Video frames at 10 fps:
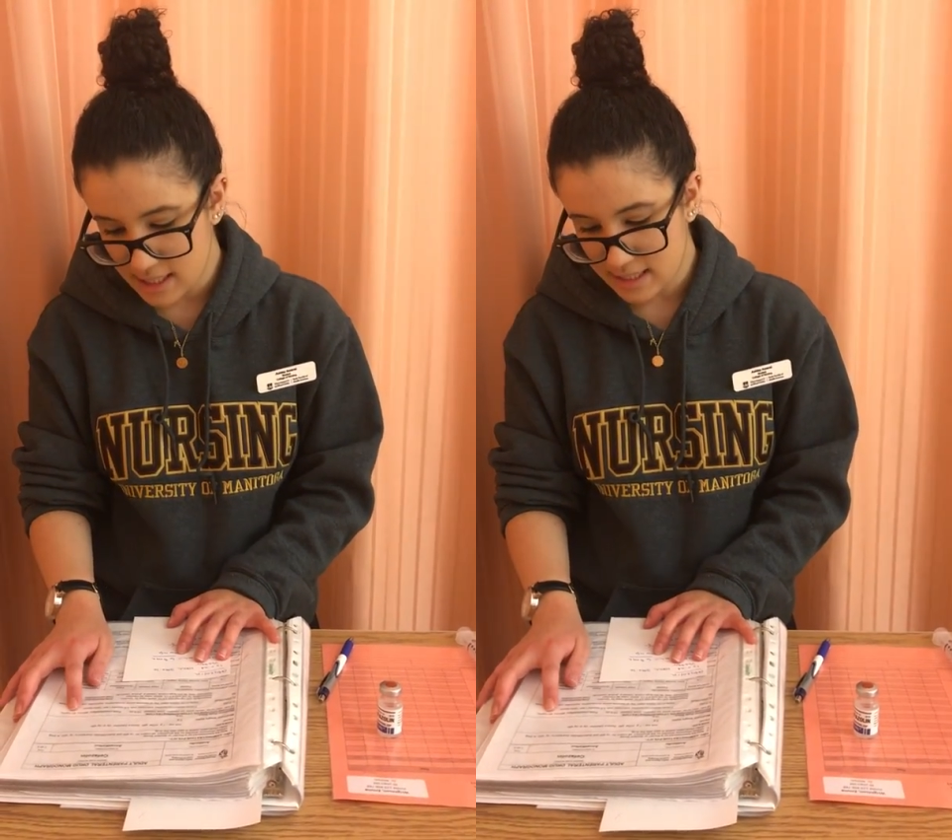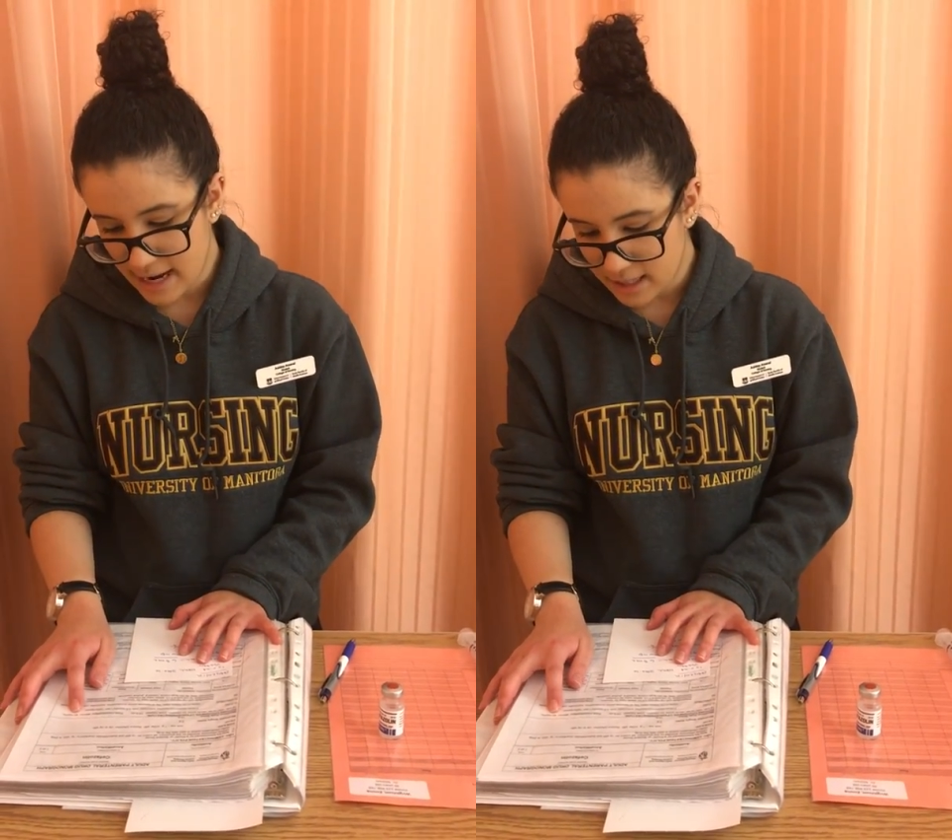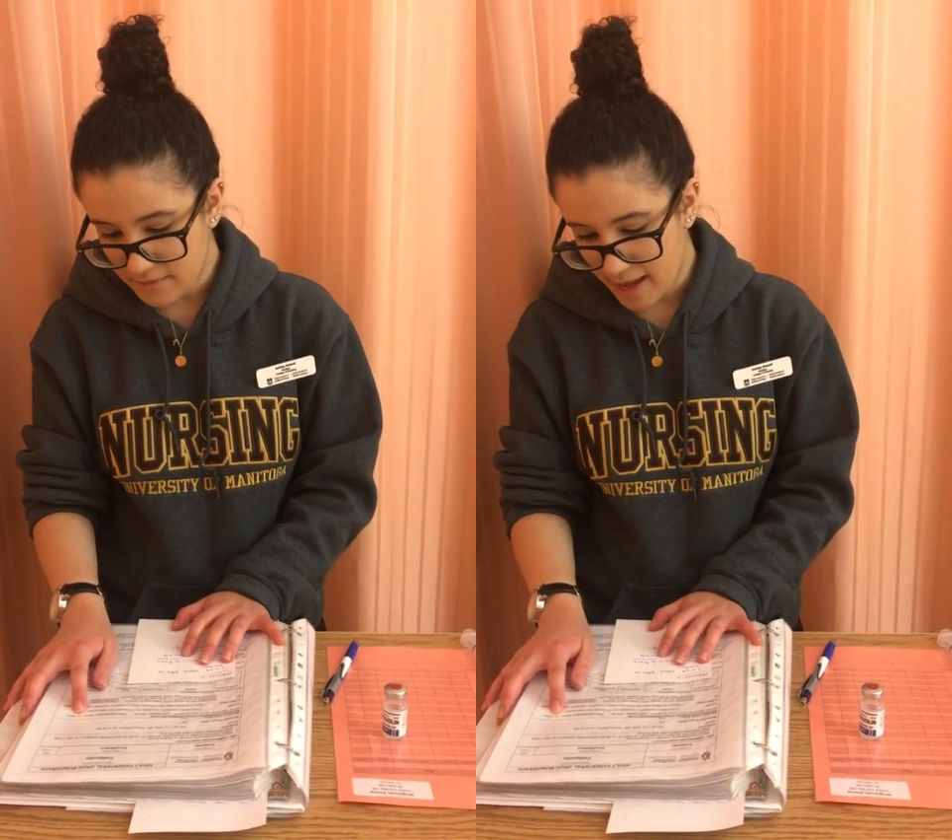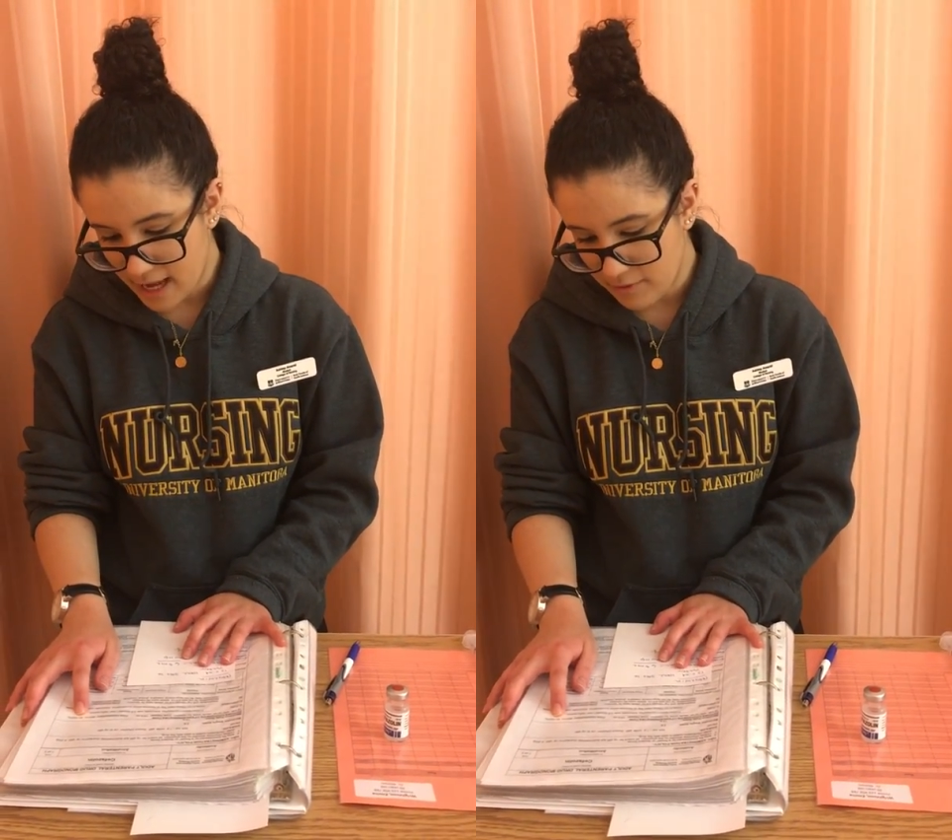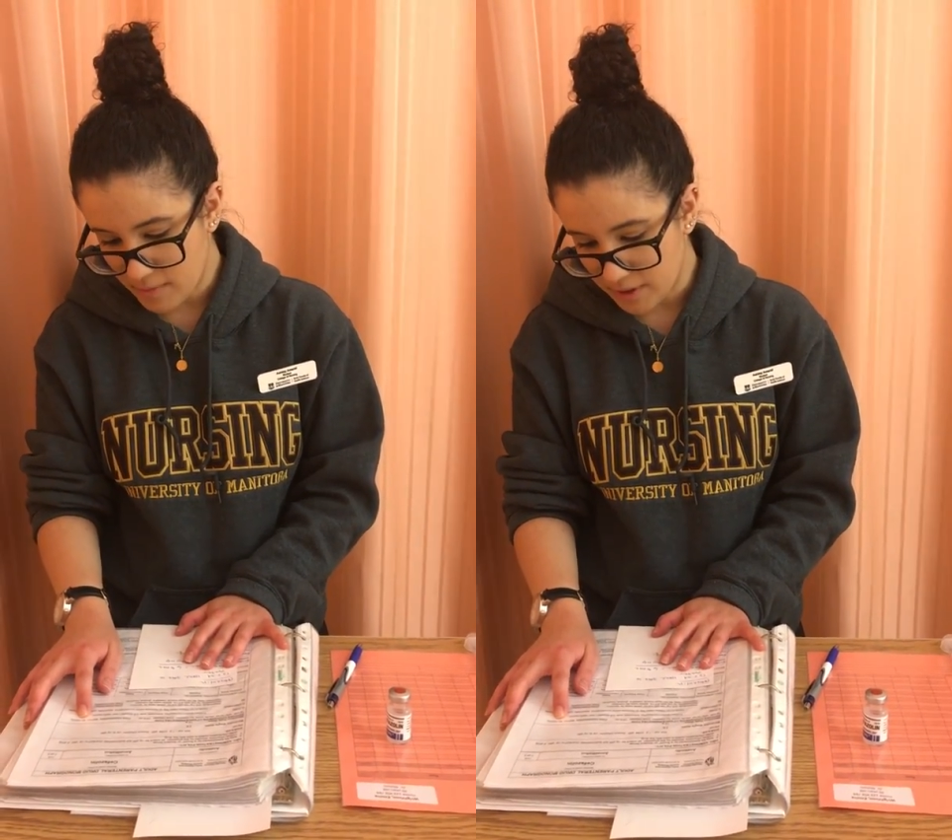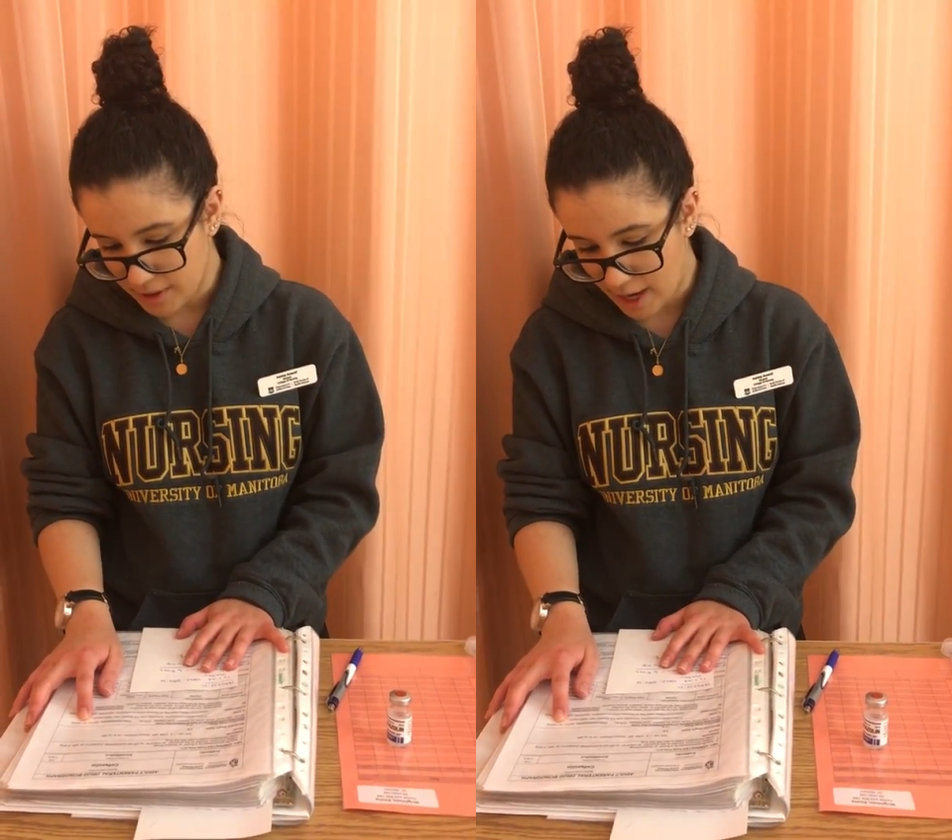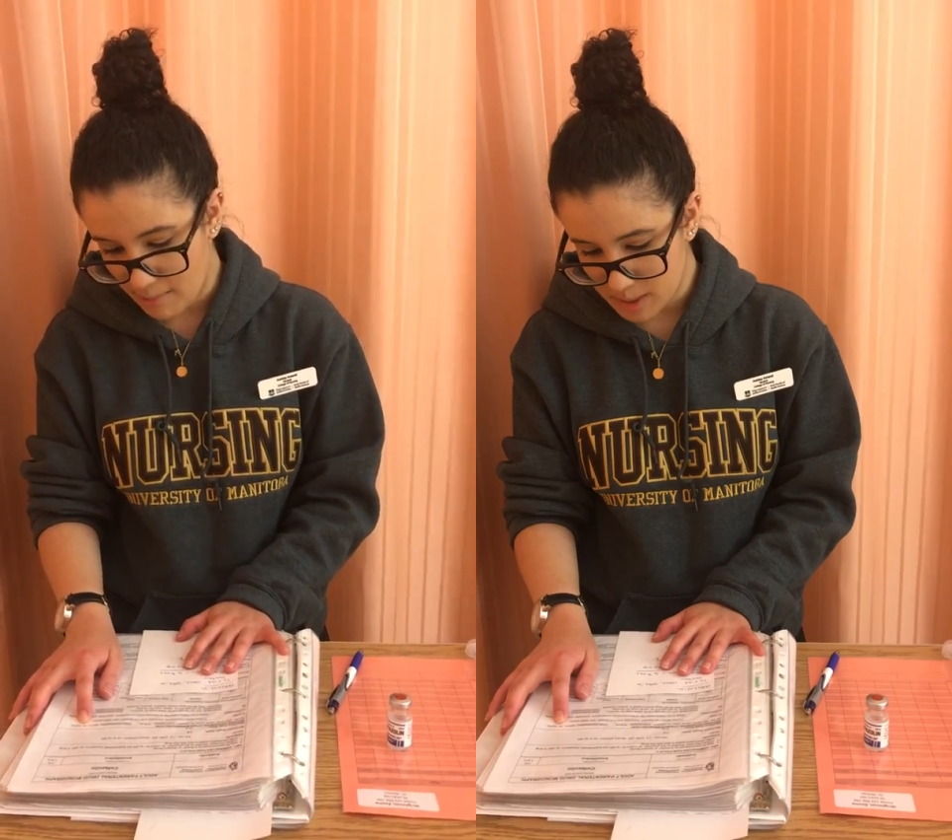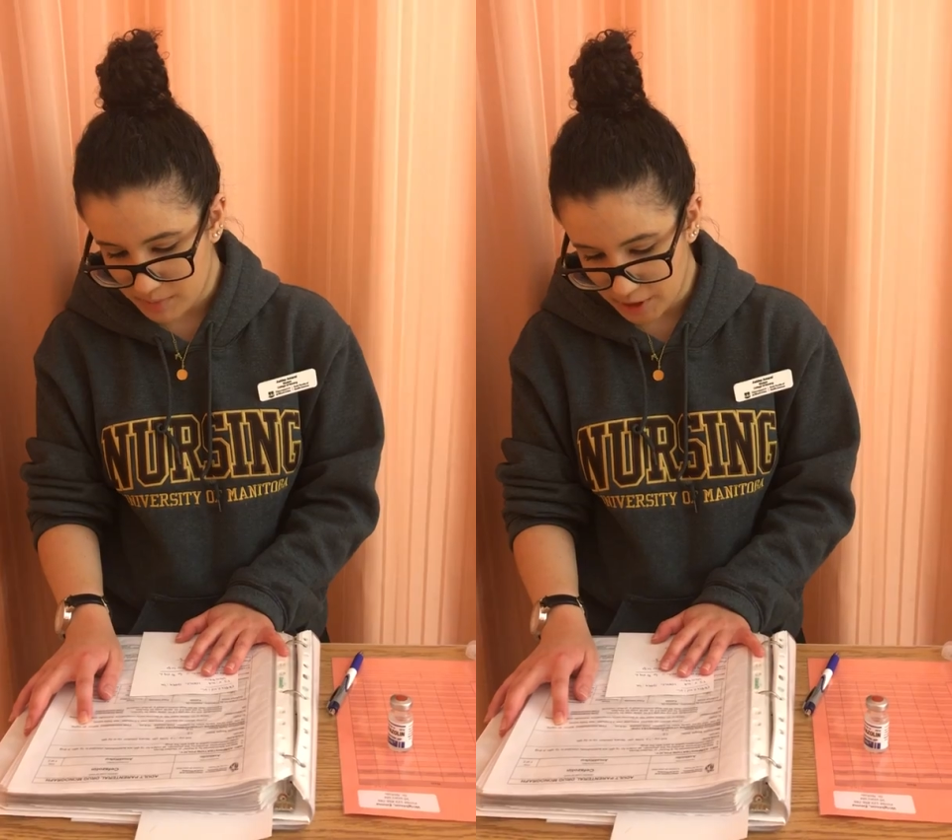is 95
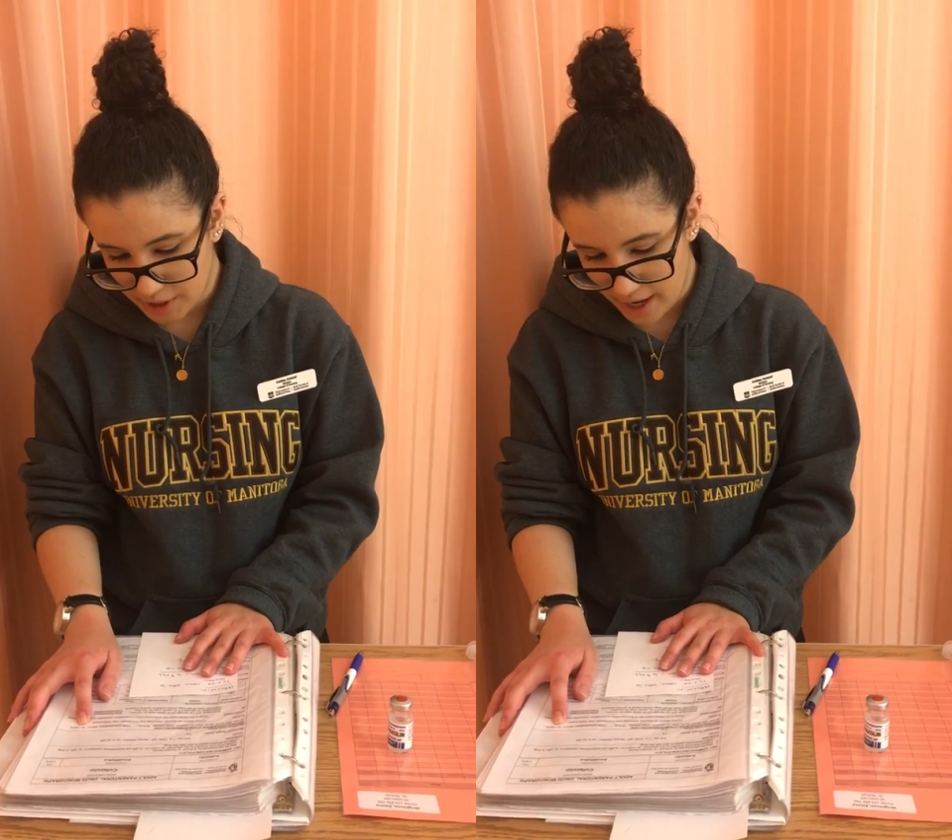milligrams per